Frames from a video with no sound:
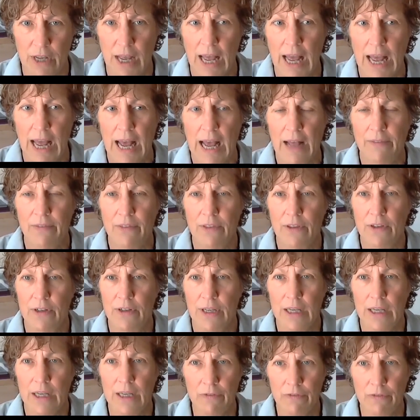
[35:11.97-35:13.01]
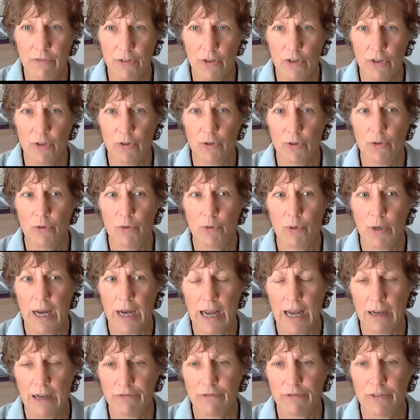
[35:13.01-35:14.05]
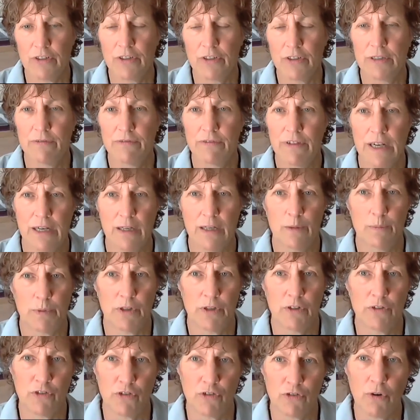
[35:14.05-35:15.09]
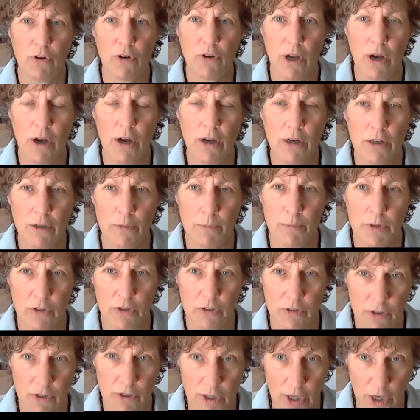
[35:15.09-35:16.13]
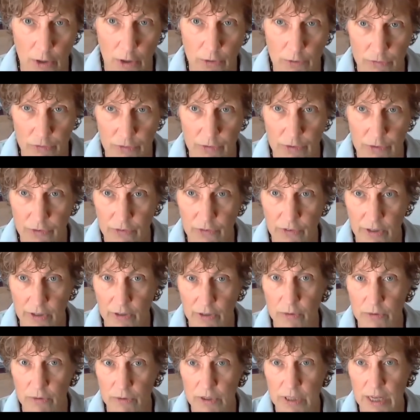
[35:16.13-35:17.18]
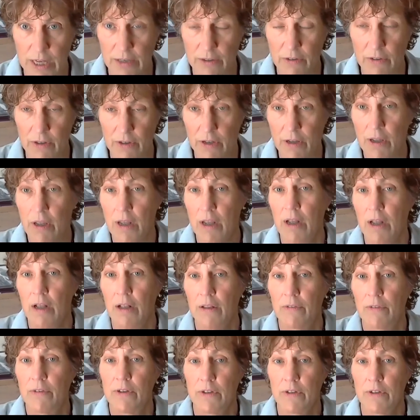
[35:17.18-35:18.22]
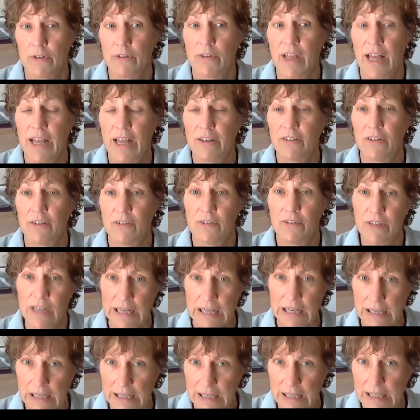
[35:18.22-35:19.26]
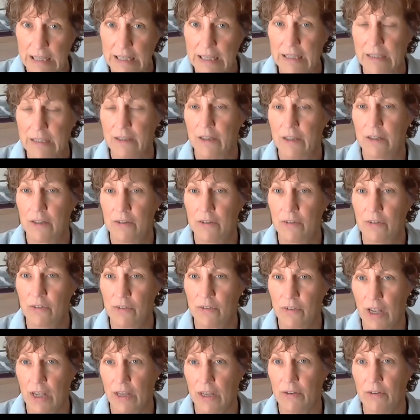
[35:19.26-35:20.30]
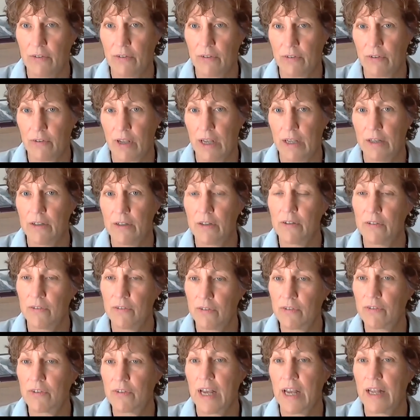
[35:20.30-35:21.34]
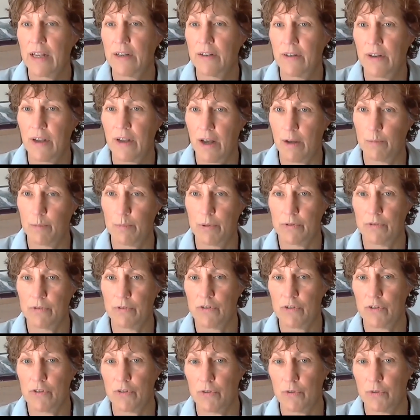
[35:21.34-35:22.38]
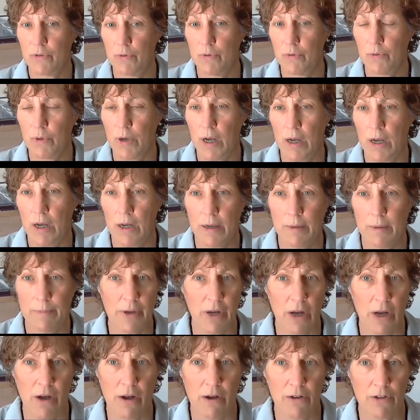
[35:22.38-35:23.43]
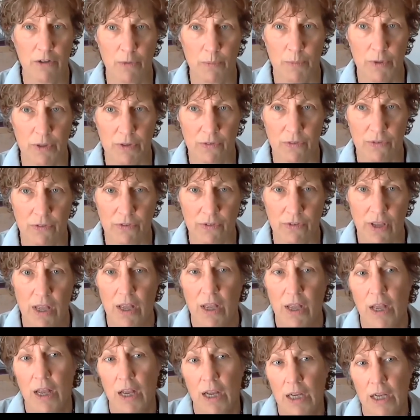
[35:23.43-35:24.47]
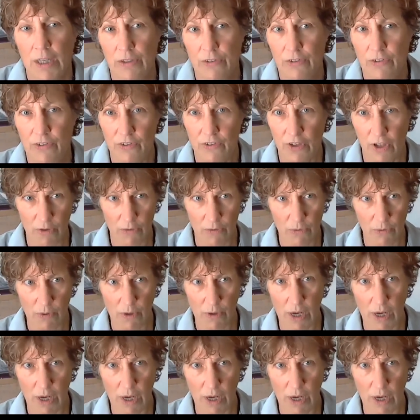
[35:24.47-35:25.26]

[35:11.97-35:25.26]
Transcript: and that if you have to develop a strong argument to go for a single tender, that is clear and concise and can stand up to arguments. So